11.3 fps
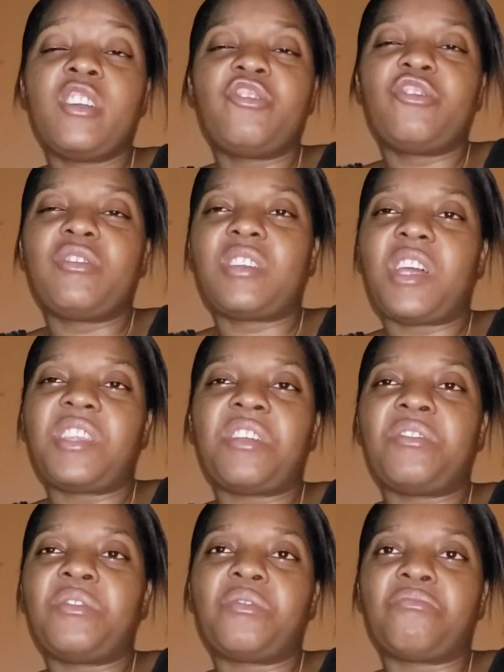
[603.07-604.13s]
She said that I know
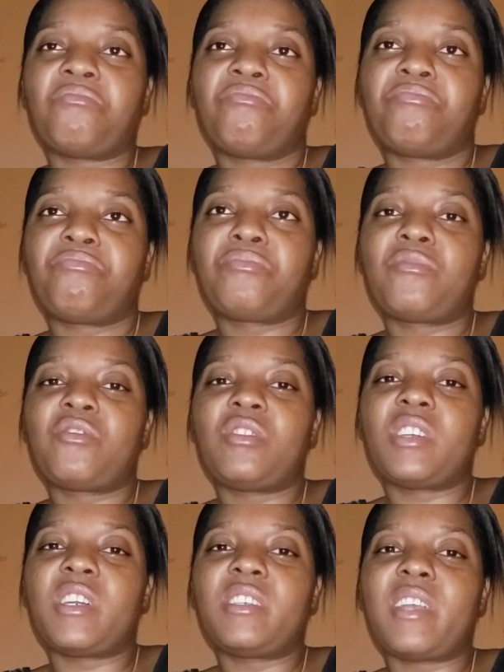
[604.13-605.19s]
nothing. She
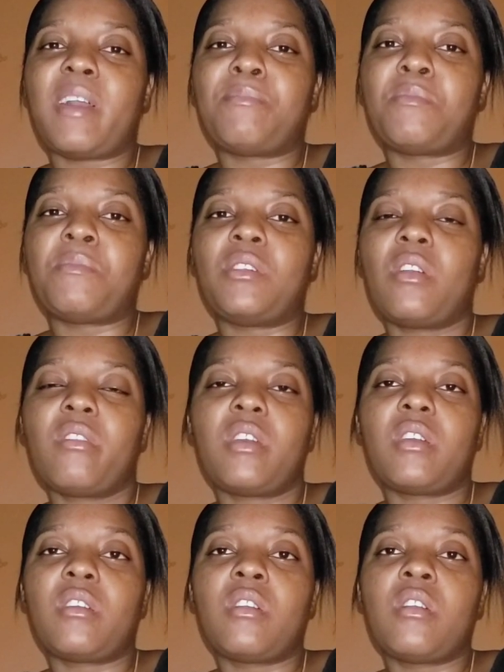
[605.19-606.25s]
said slime don't mean
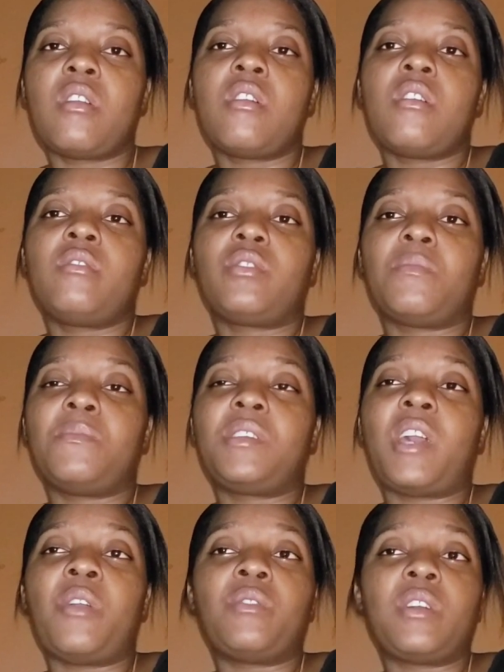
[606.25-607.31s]
nothing. So I
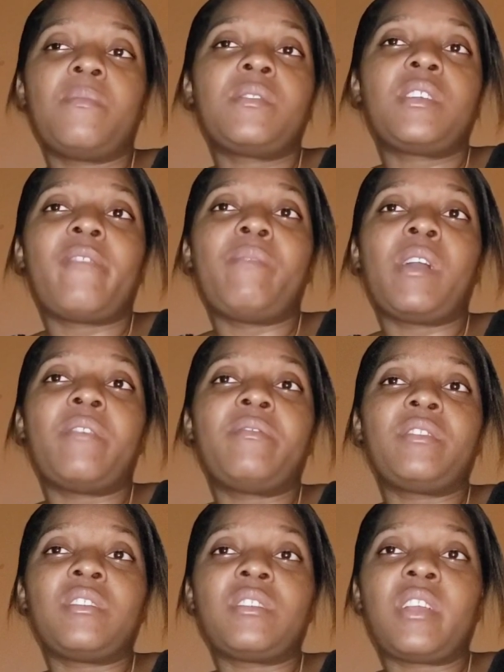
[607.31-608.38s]
say you tell me if me have to
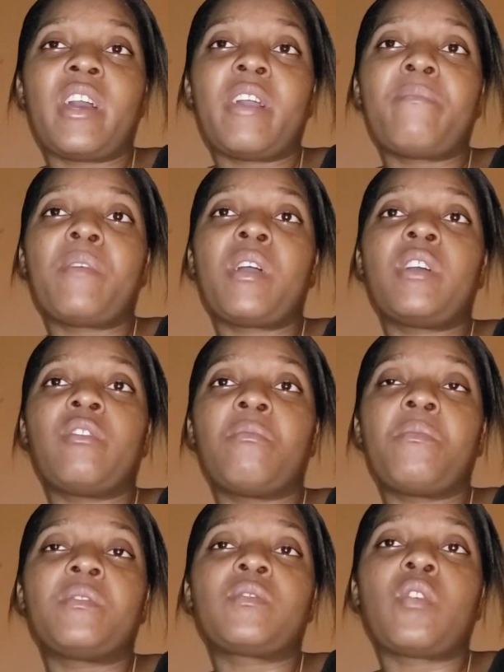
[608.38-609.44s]
say slime or nothing
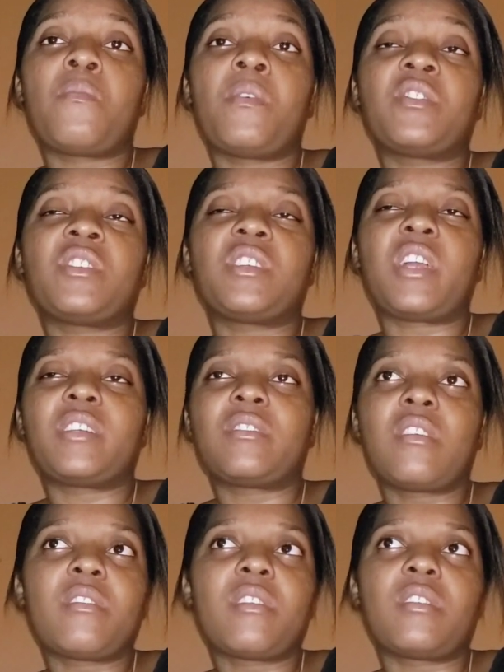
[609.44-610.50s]
must come back. She said that's
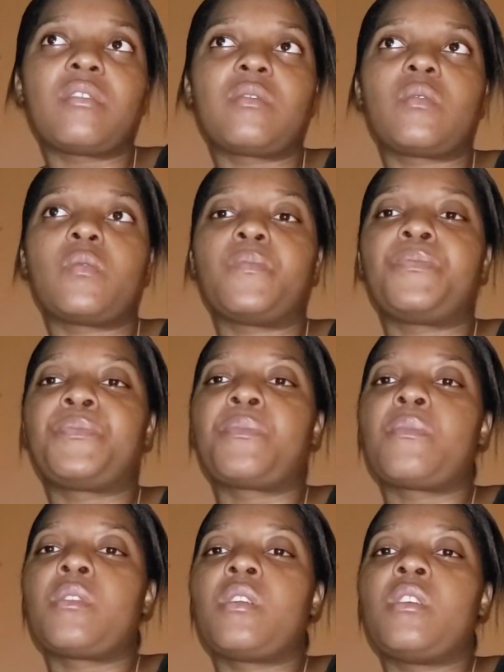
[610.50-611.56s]
nothing. So
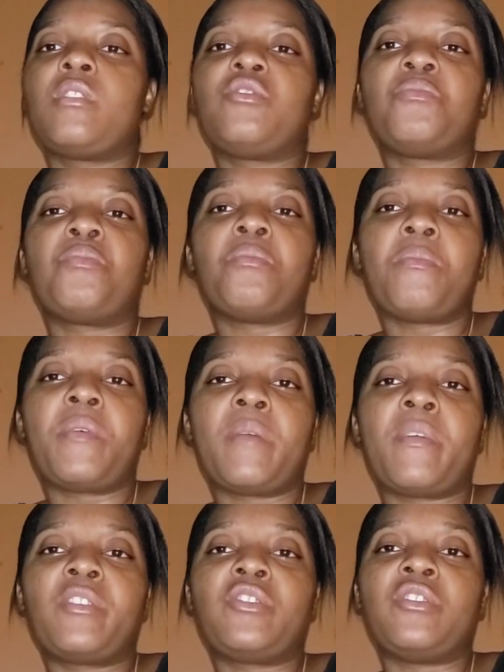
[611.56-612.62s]
she put me on the
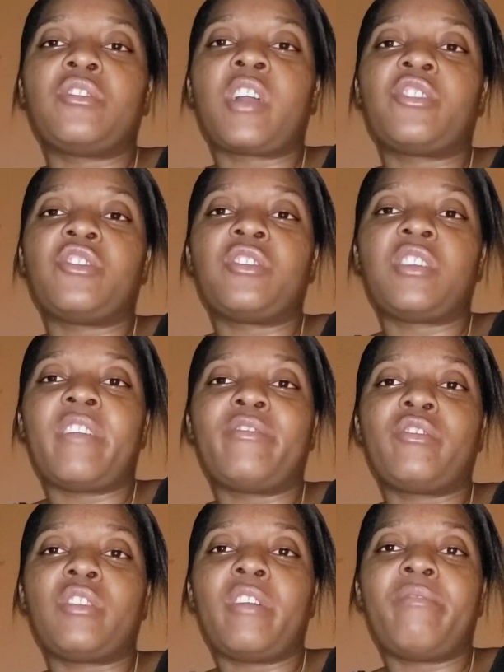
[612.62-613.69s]
machine because she said
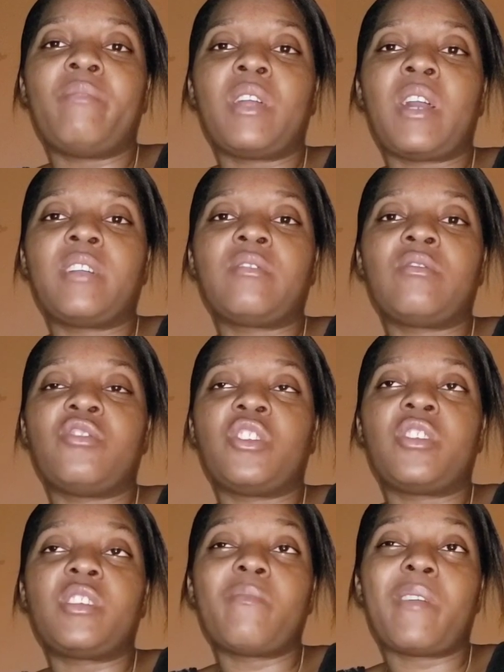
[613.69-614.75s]
if me not sponge she will
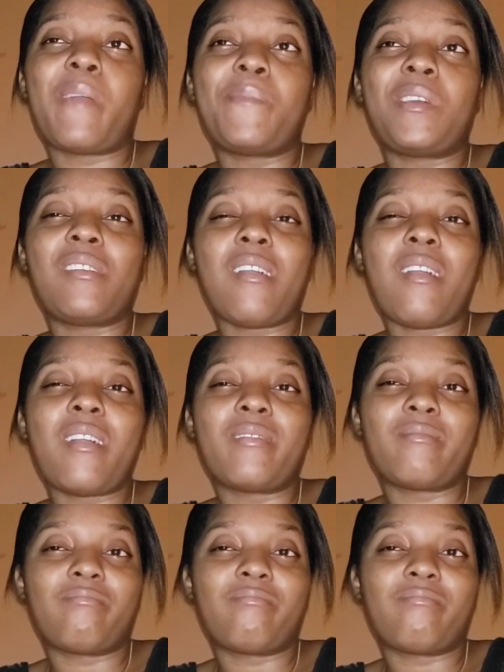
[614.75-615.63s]
send back on my yard.